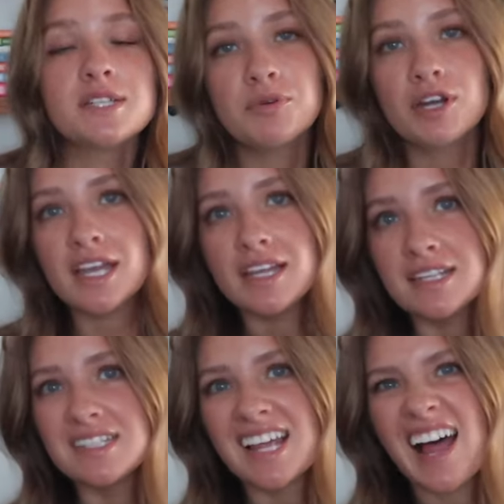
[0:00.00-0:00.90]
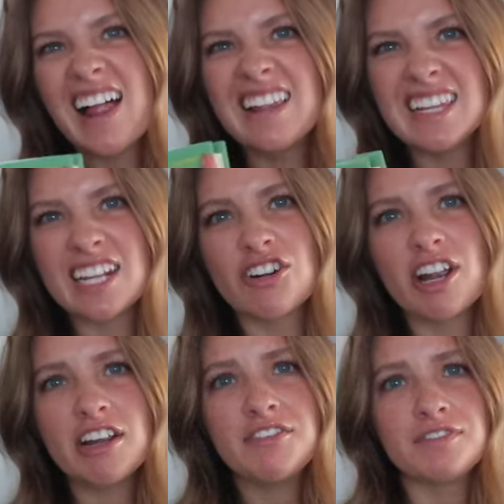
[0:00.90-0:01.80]
this book is a
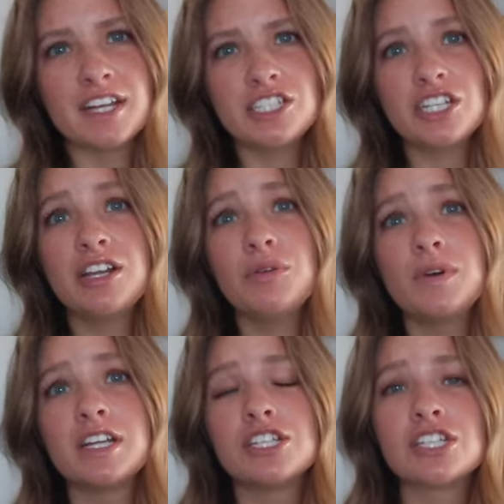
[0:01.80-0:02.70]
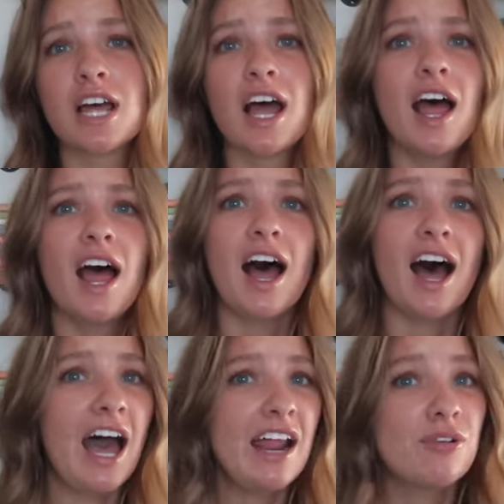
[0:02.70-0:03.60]
literary fiction, which
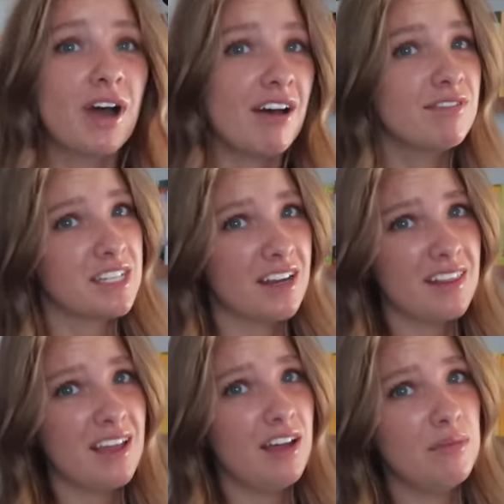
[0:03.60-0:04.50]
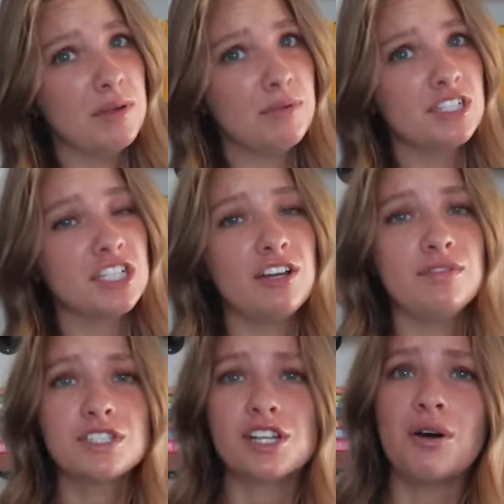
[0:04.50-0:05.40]
I don't have a ton of that on my
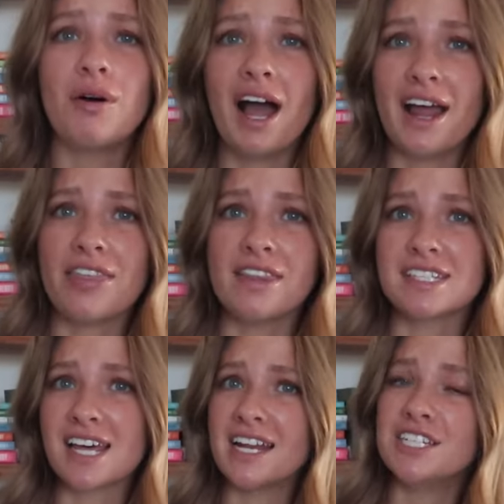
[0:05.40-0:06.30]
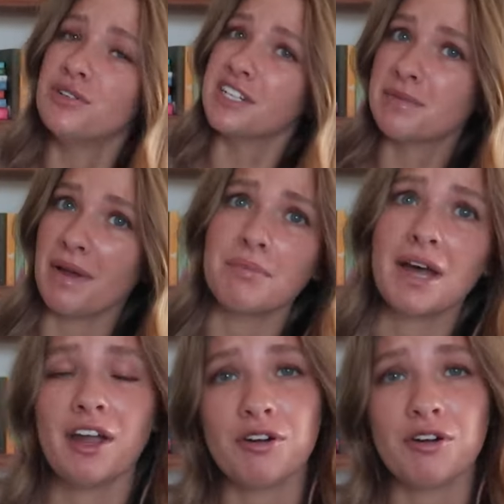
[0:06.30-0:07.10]
bookshelf. So I decided to expand my